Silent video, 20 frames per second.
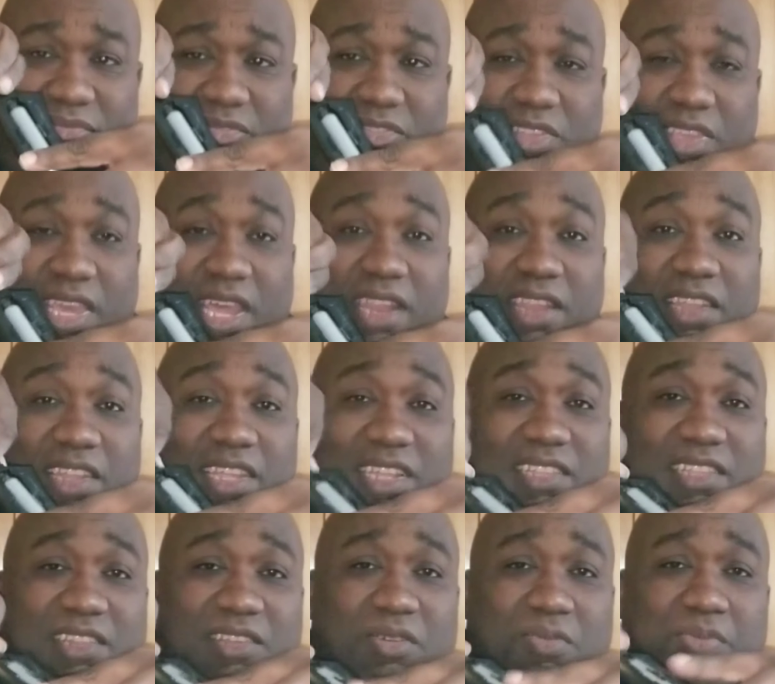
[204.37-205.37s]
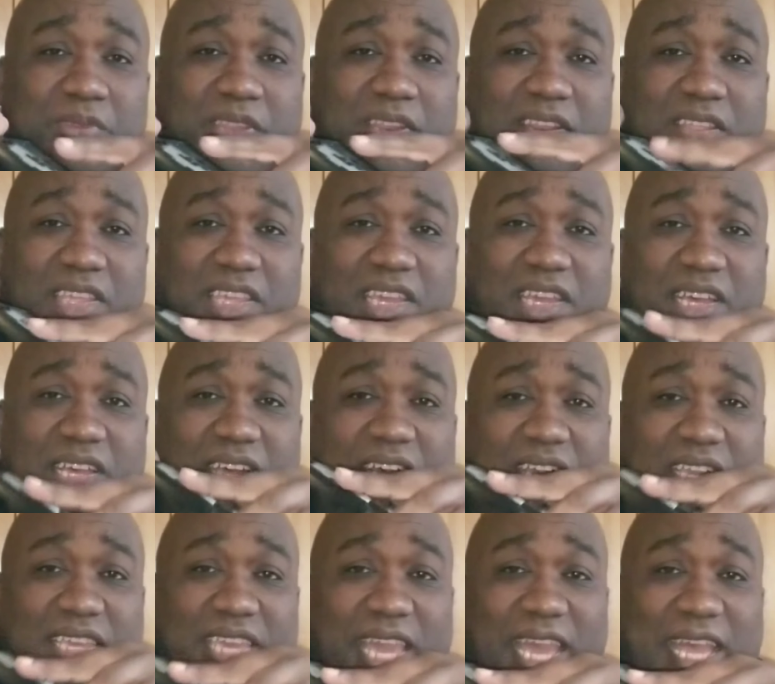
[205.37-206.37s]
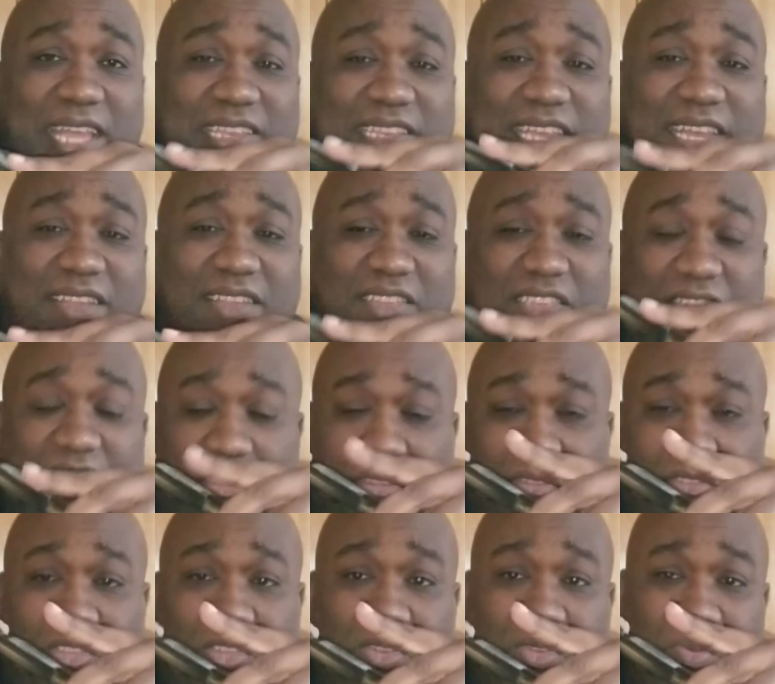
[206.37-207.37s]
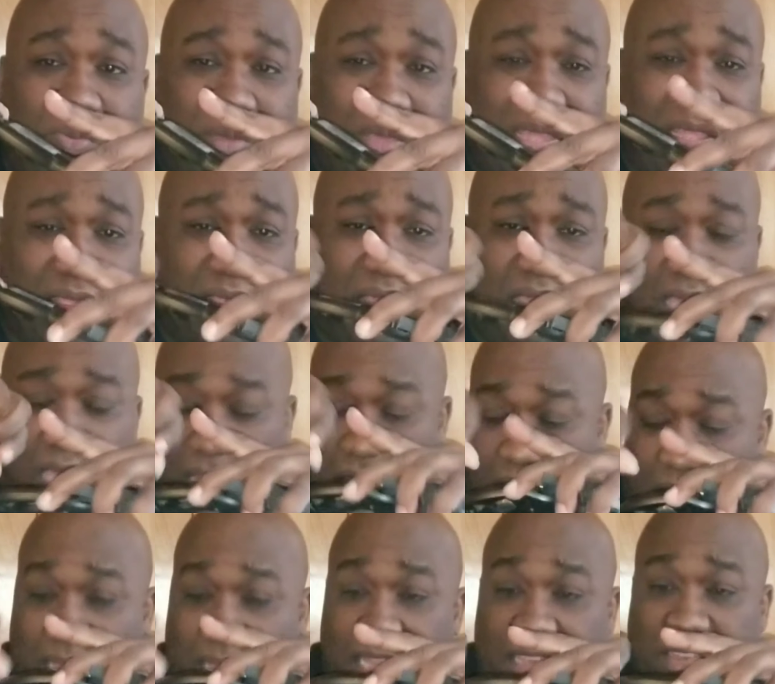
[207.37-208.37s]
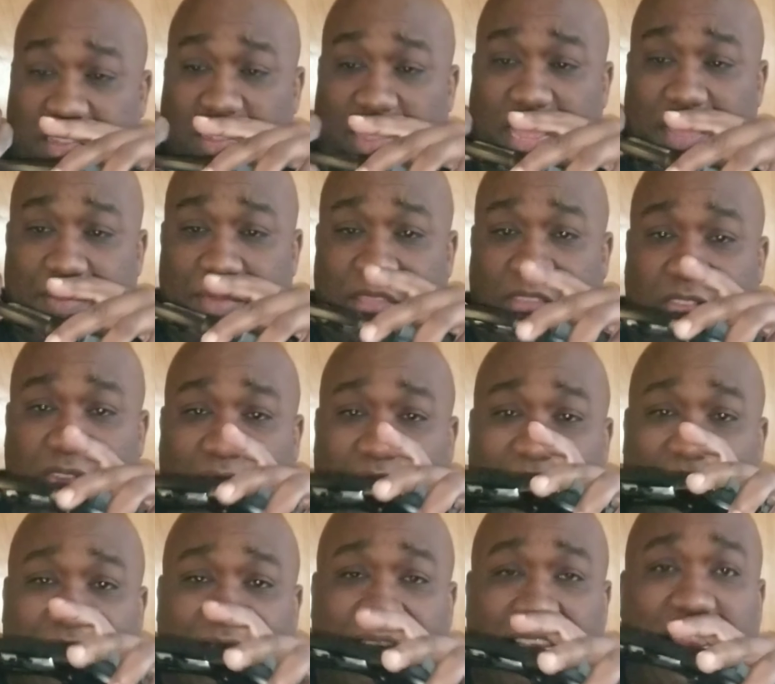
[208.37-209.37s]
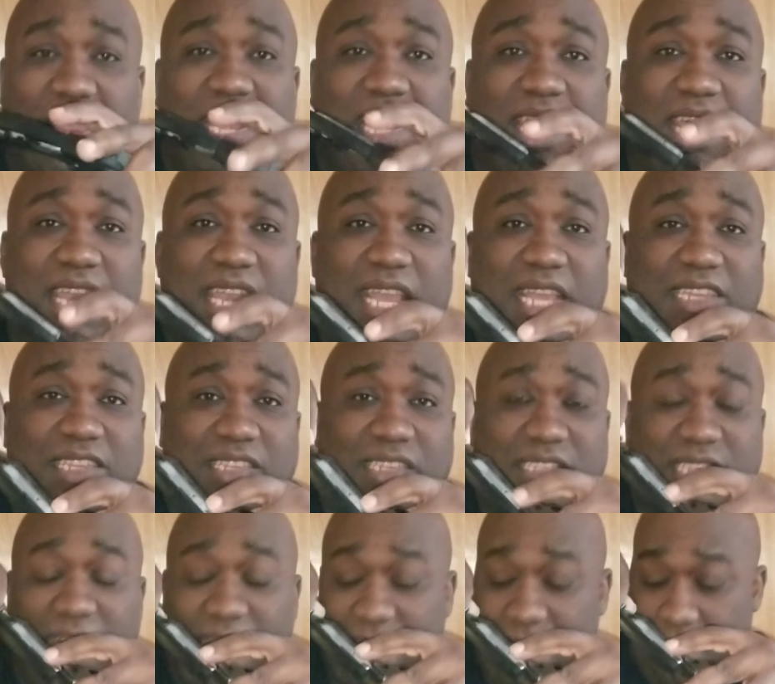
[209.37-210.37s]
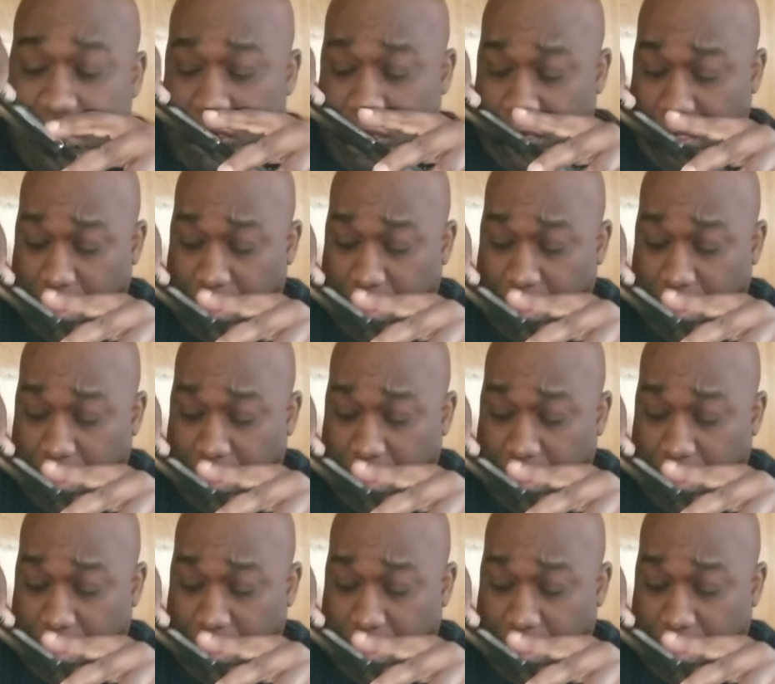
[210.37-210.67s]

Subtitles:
See, I done leaked a little bit of the gas out, the CO2, but that's all right. Make sure that's in there nice and tight.